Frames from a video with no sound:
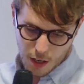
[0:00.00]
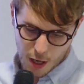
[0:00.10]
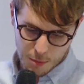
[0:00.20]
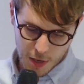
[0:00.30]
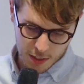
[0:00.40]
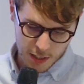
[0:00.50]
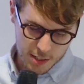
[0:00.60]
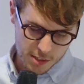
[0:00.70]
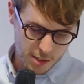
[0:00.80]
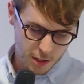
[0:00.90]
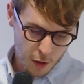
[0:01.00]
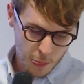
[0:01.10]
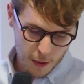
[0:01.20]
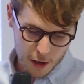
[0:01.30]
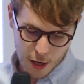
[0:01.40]
at last.
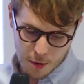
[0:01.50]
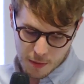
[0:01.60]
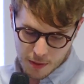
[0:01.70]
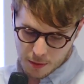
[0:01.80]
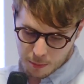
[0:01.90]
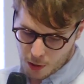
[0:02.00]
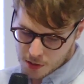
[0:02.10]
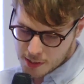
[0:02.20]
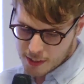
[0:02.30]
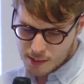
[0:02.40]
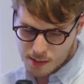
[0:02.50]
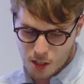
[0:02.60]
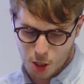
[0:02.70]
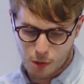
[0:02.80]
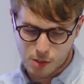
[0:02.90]
Block T is an
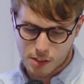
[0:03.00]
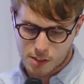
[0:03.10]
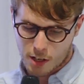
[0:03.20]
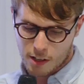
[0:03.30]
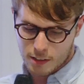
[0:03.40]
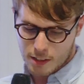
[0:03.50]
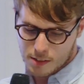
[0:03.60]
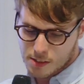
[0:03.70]
almost entirely